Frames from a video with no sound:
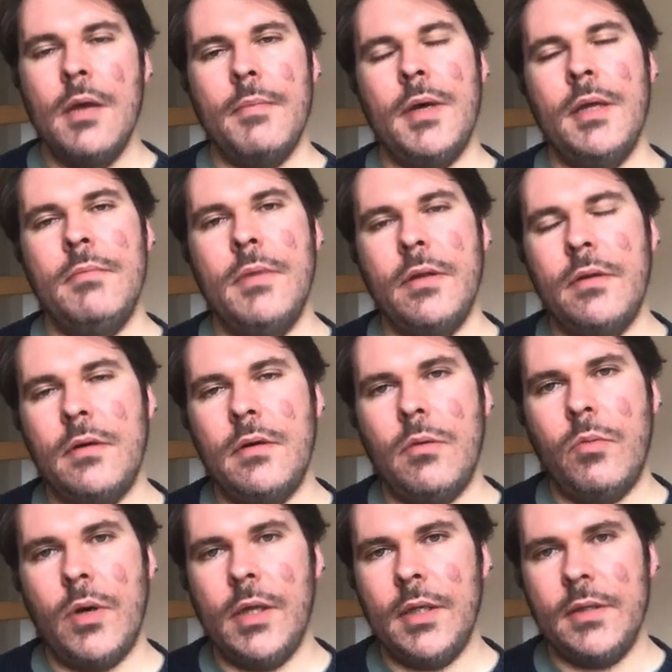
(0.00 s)
My mother
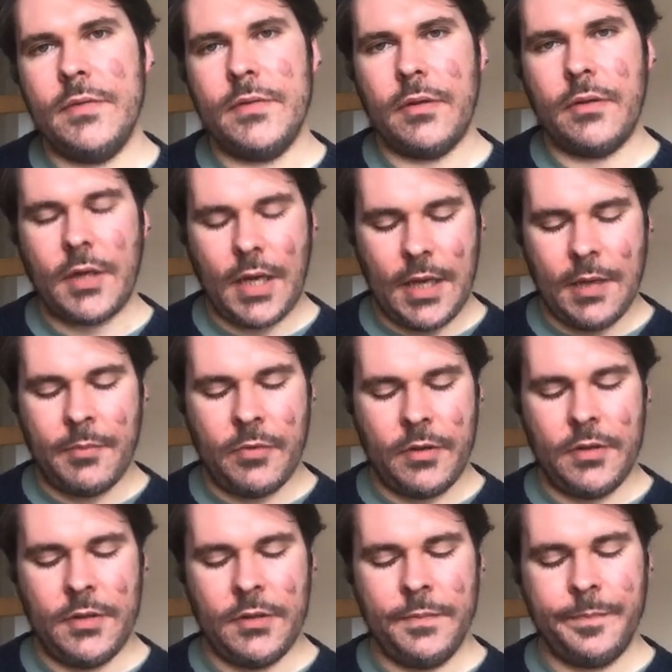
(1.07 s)
winds her
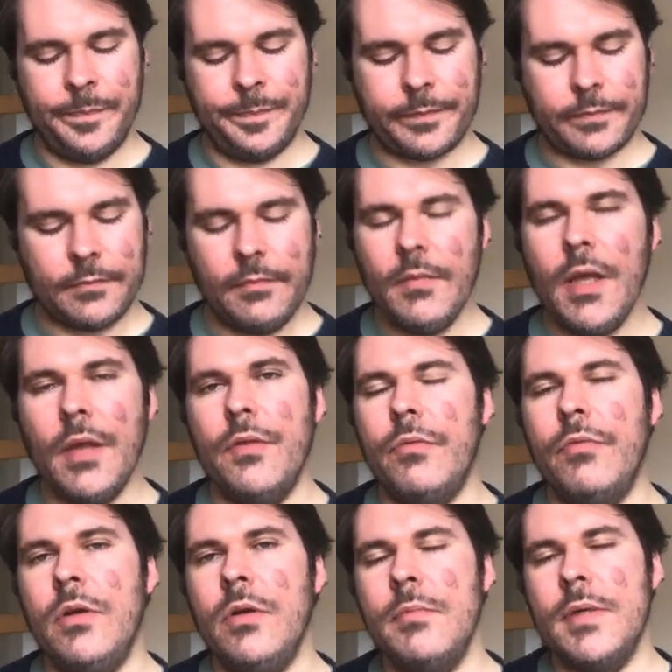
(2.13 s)
camera. The
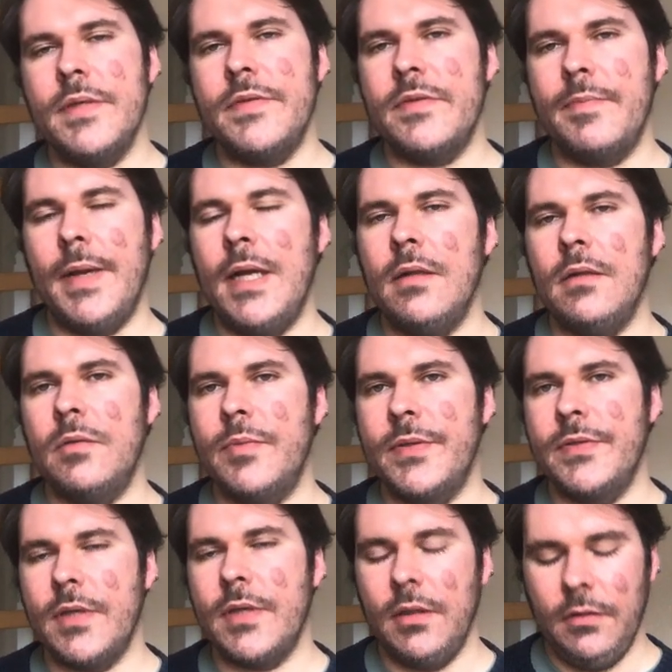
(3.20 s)
room is spelled with
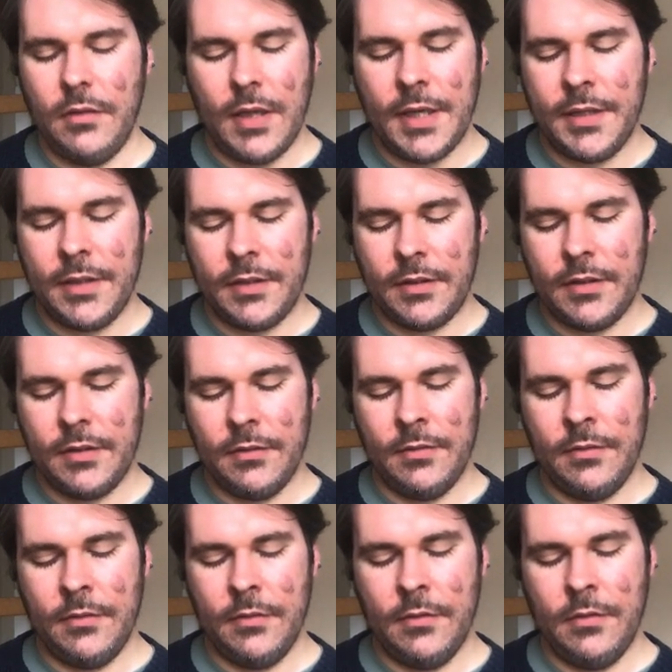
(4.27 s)
sudden light.
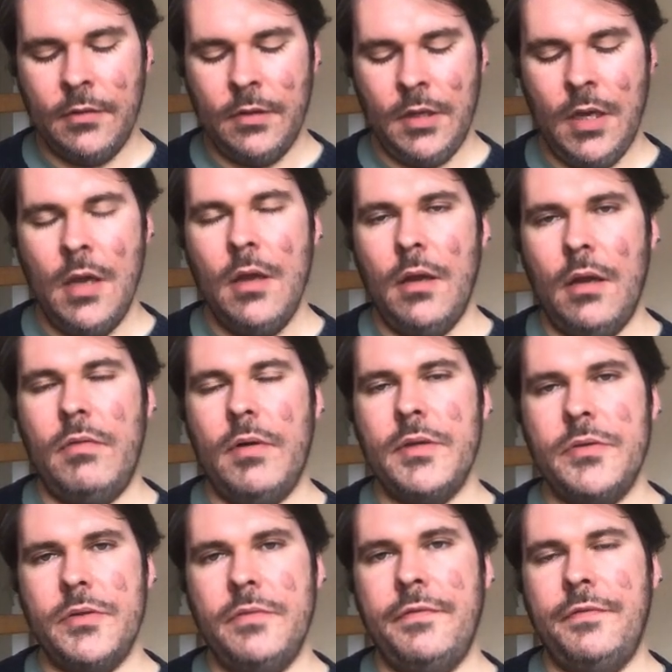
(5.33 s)
A
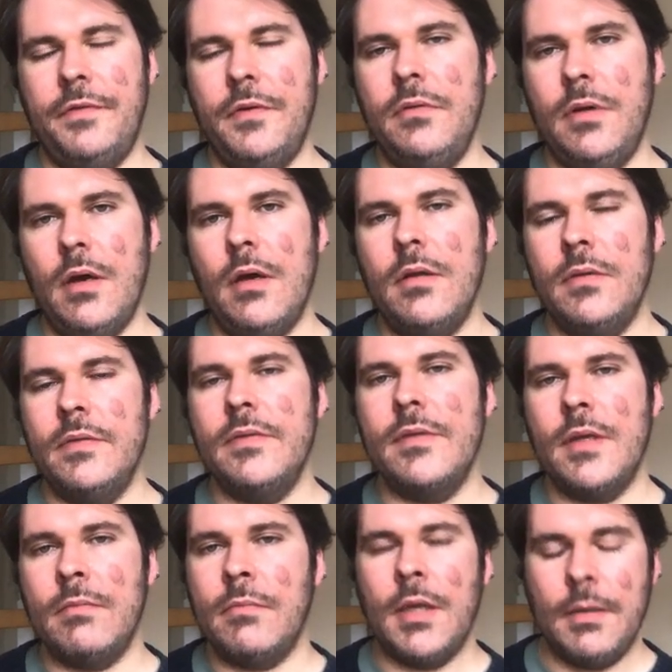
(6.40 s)
rush of photons
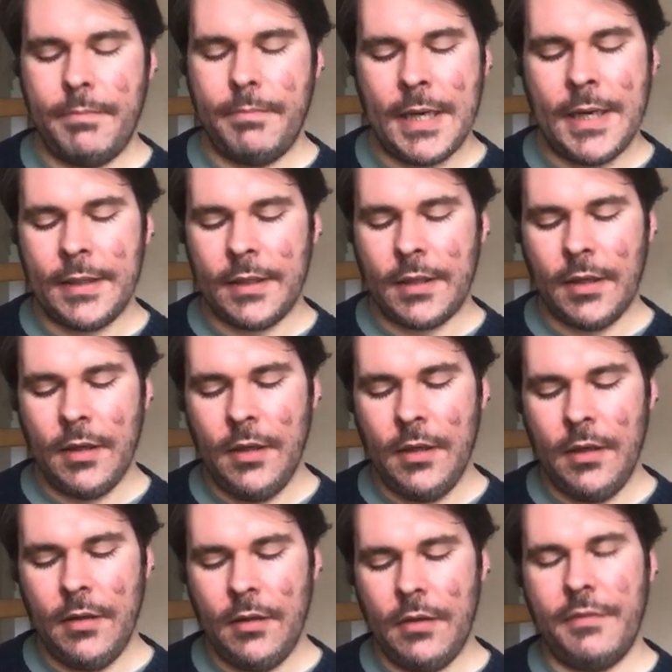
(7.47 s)
at my back,
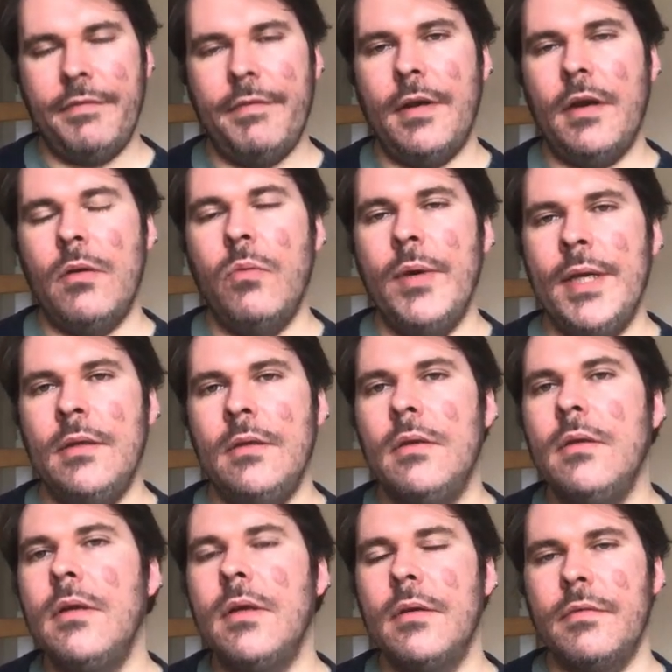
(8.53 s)
a fair
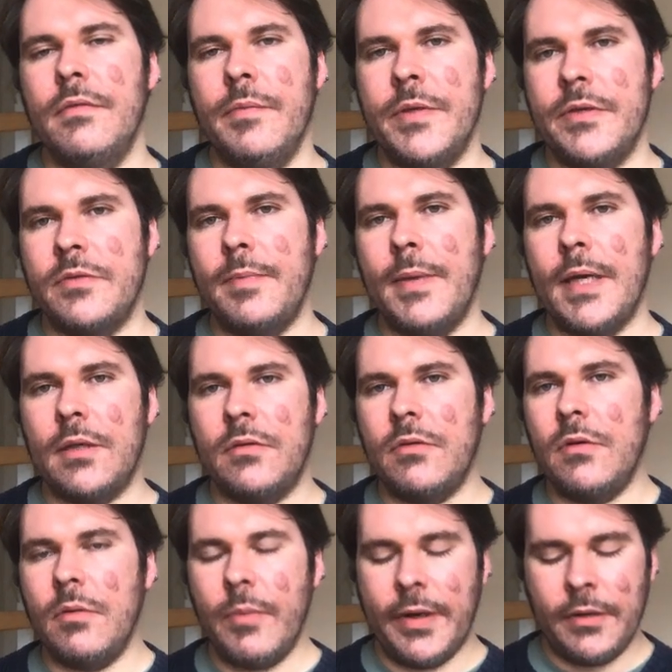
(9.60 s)
wind from the
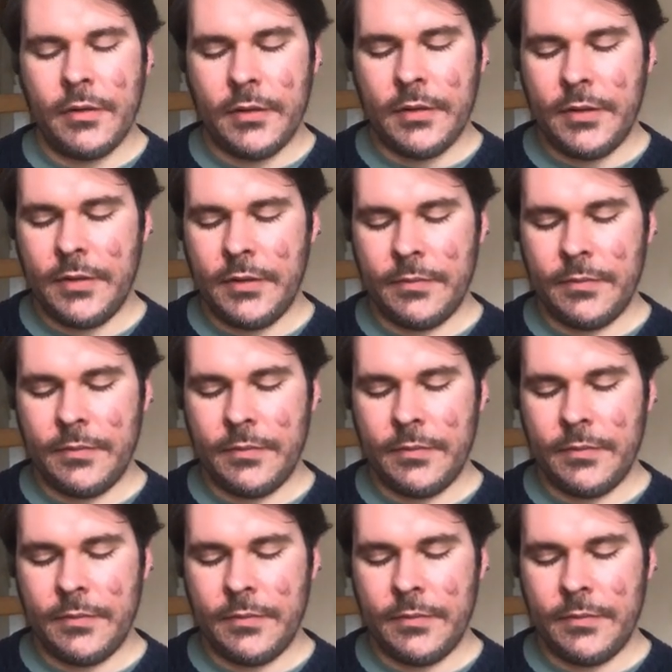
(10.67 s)
spectral world.